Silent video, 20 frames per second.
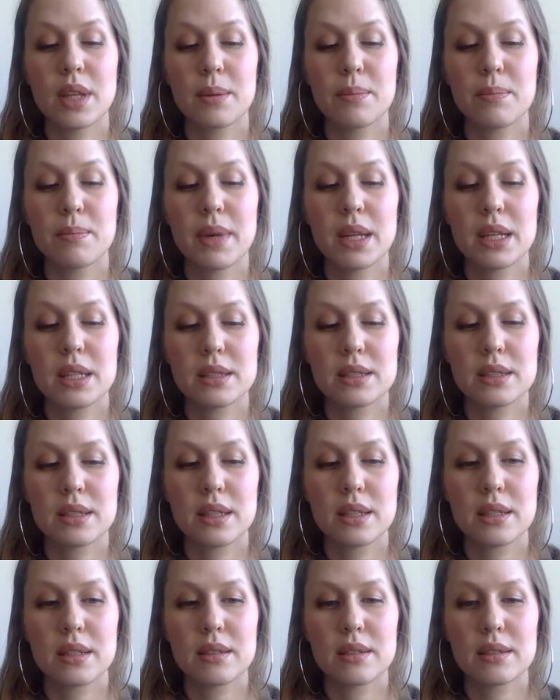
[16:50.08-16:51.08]

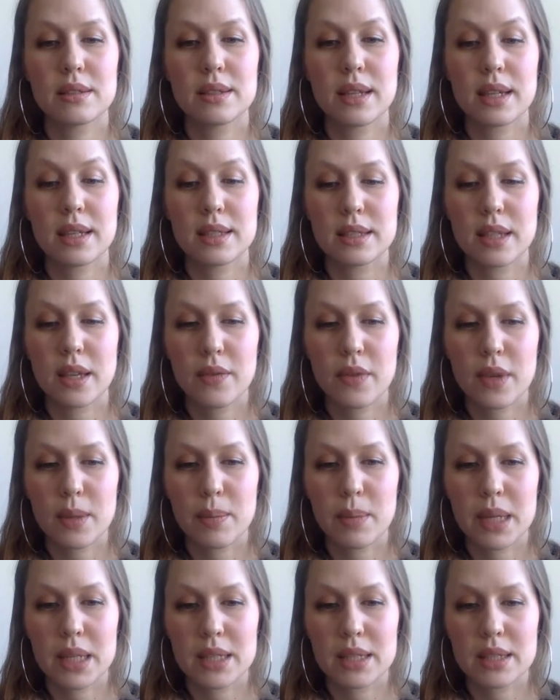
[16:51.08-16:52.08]
medicine, scientific
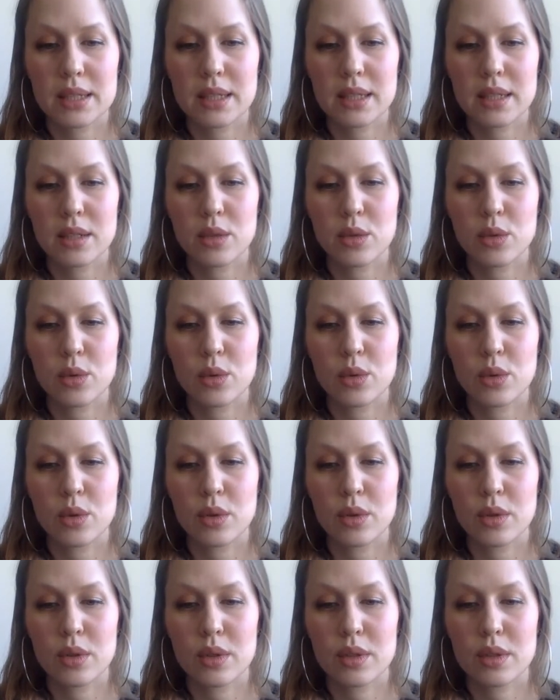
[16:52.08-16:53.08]
medicine,
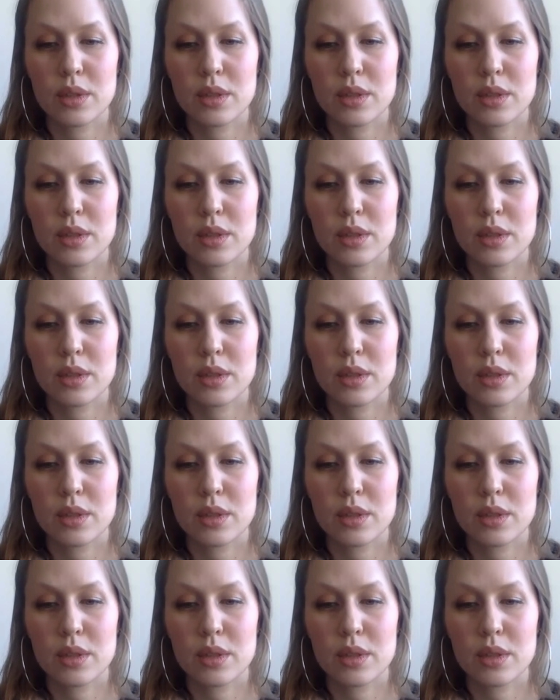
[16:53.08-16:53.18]
or